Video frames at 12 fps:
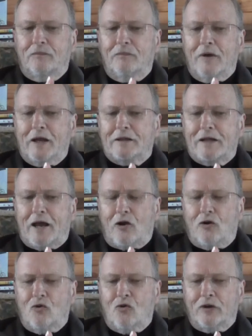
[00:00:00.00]
make
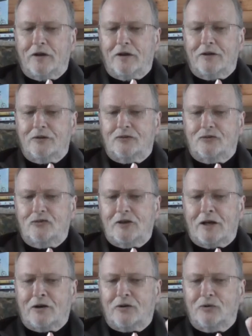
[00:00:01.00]
that corner as
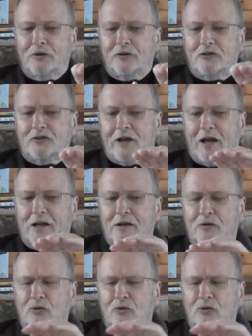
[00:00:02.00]
gentle and shallow,